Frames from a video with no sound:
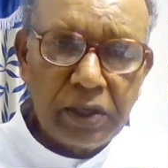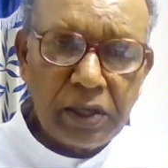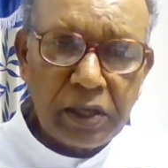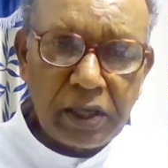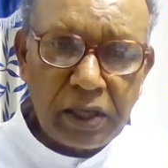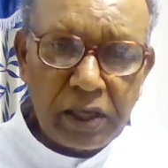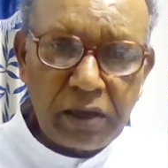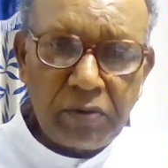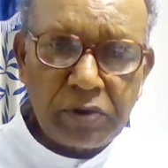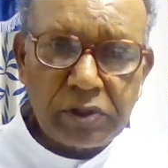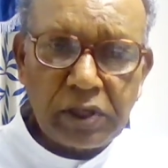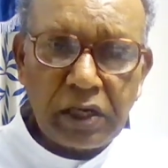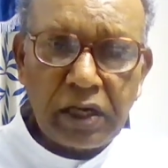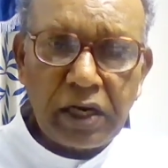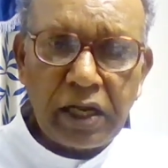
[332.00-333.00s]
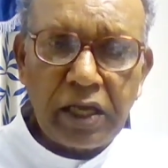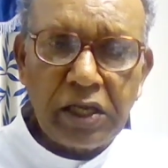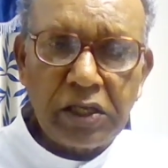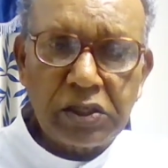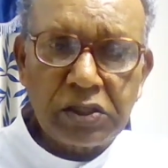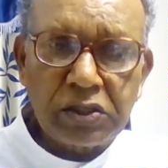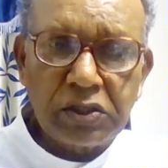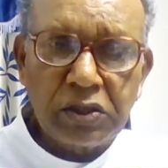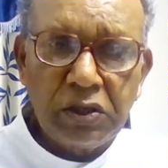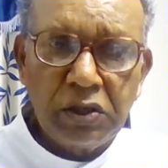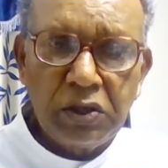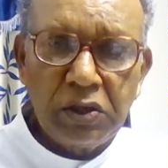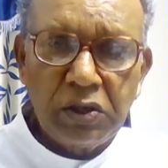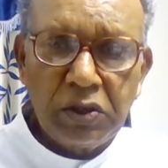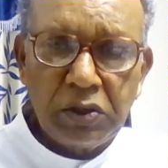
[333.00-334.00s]
Give us the grace
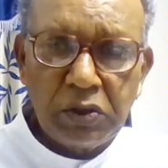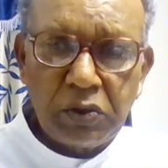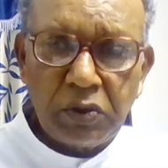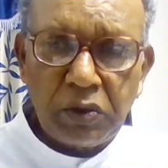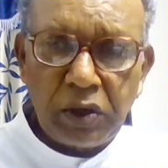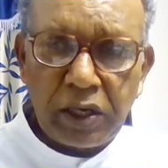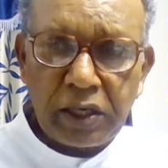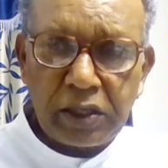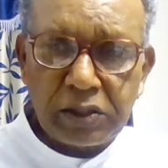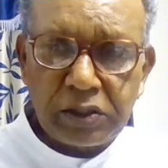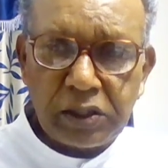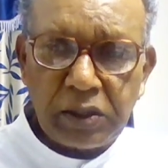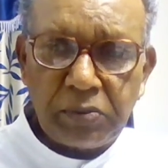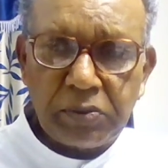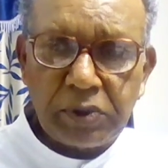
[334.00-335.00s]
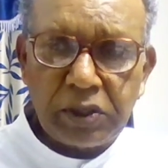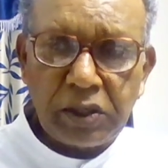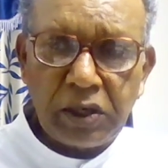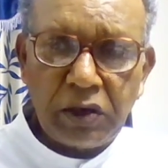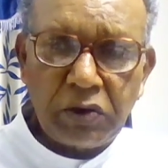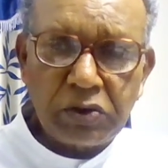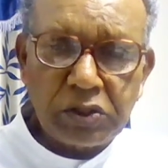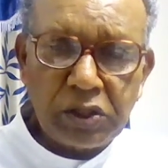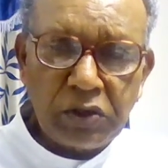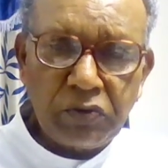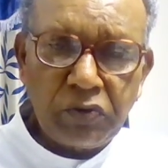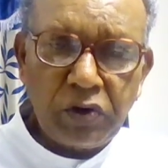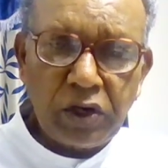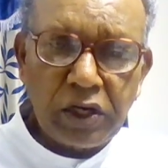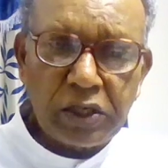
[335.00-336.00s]
to accept our
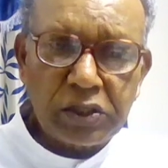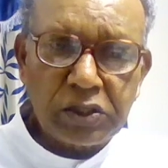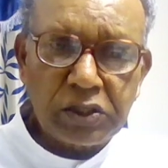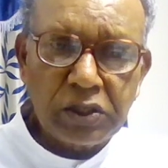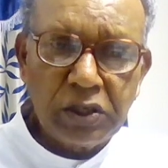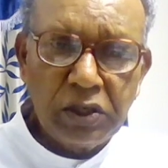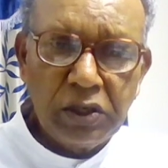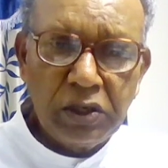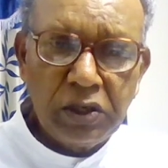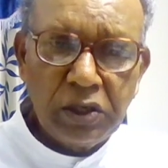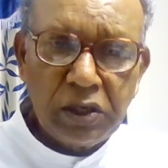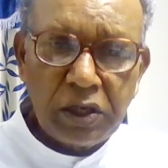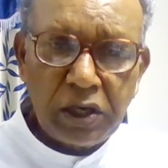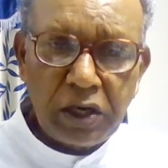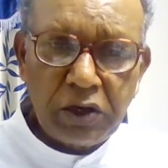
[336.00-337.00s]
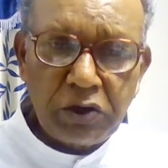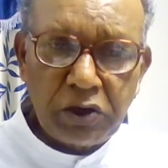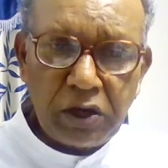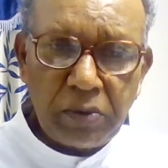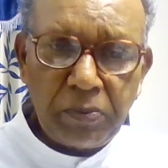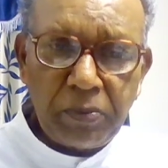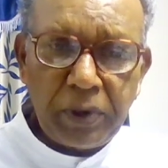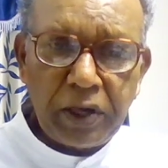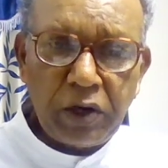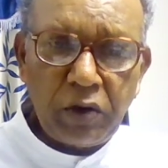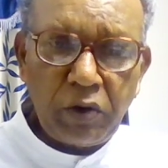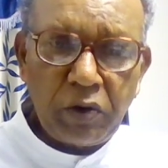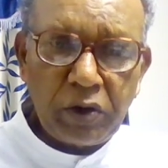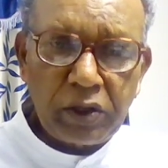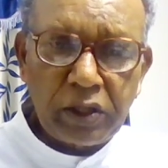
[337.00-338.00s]
sinfulness and repent
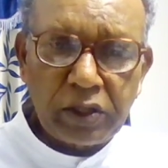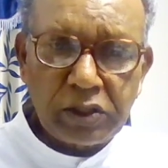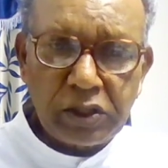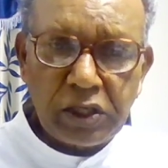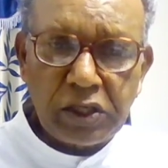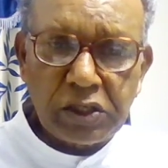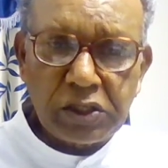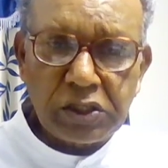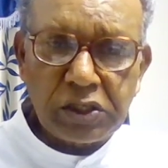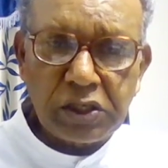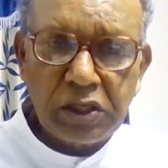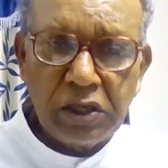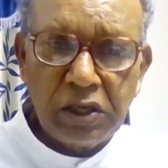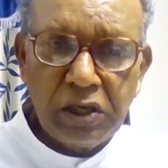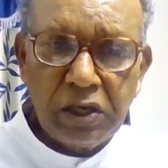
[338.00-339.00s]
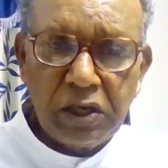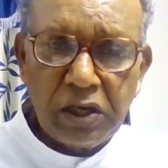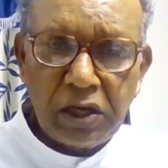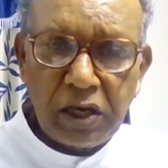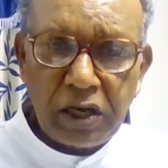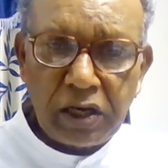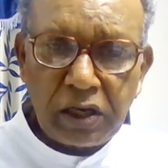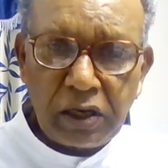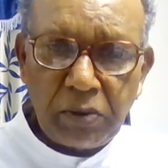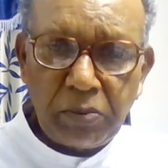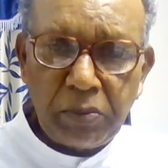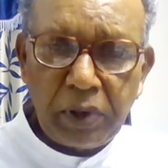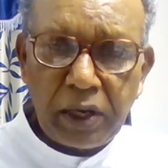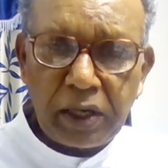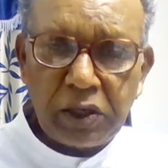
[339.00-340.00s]
over the sins and come
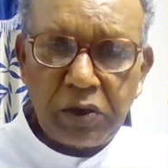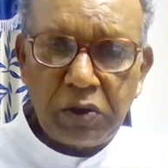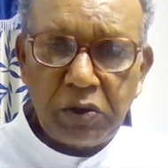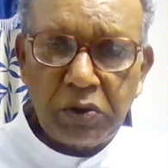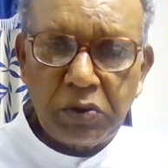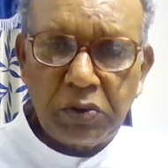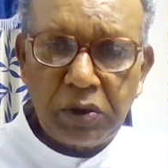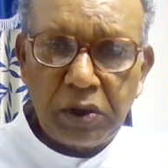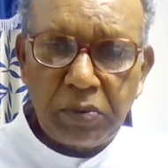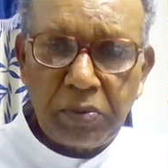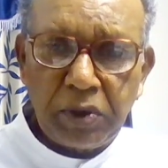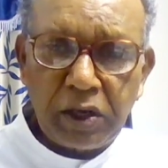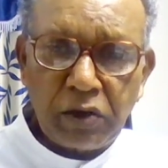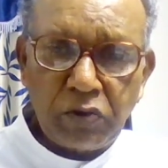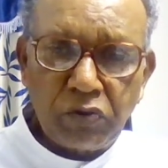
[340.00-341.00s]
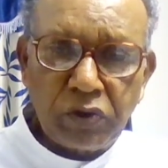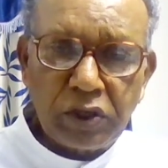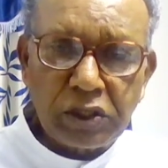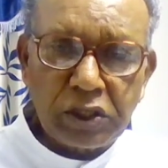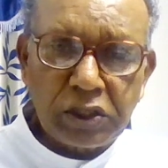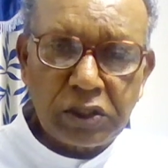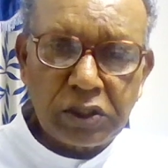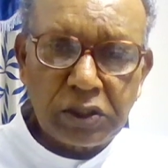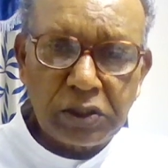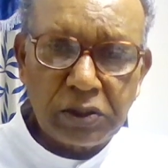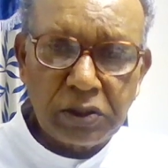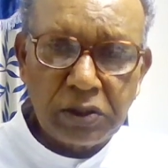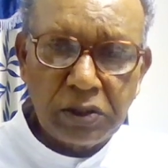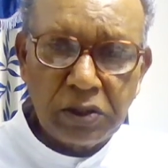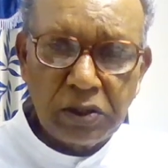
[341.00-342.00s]
back to you and be converted.
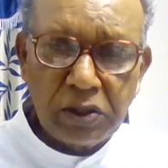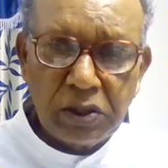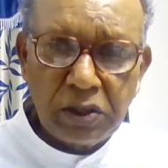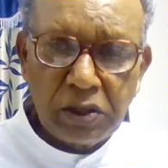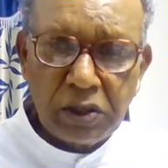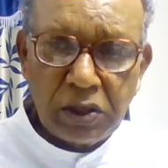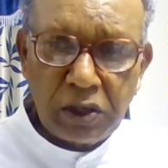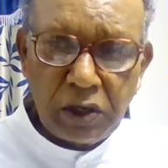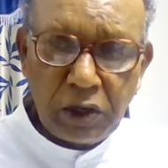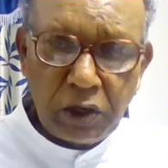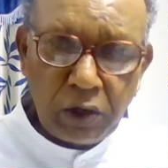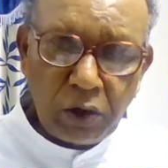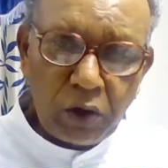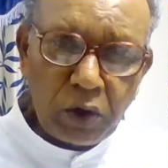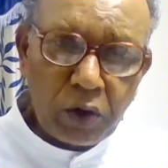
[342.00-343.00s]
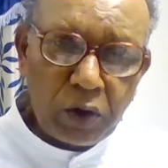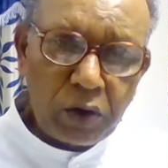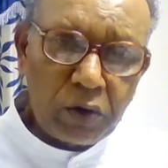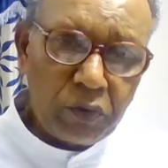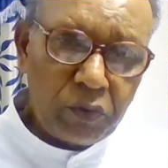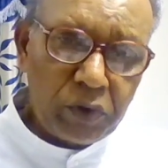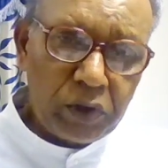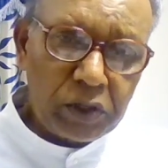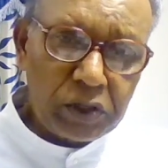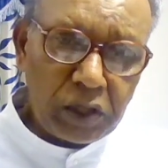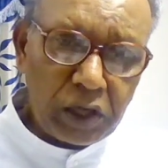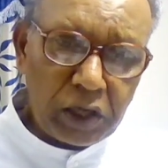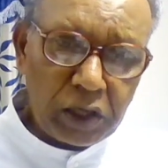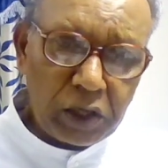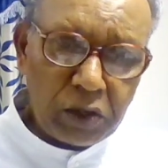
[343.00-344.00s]
Lord, we
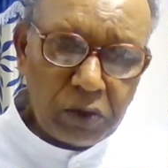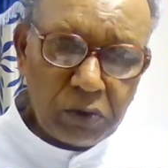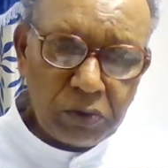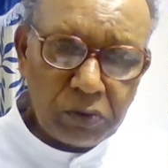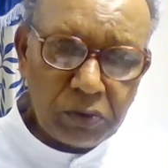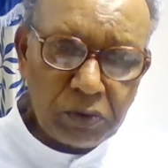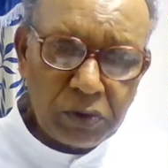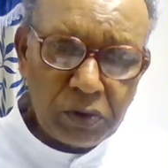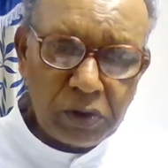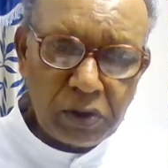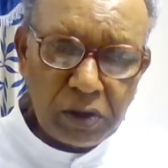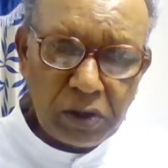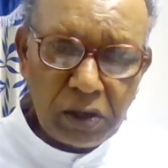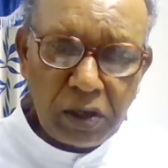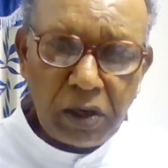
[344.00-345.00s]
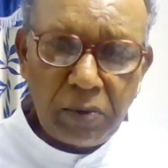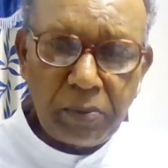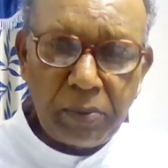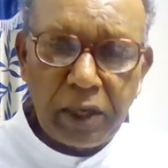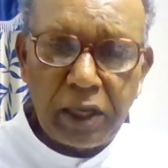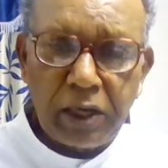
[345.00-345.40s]
thank you. Amen.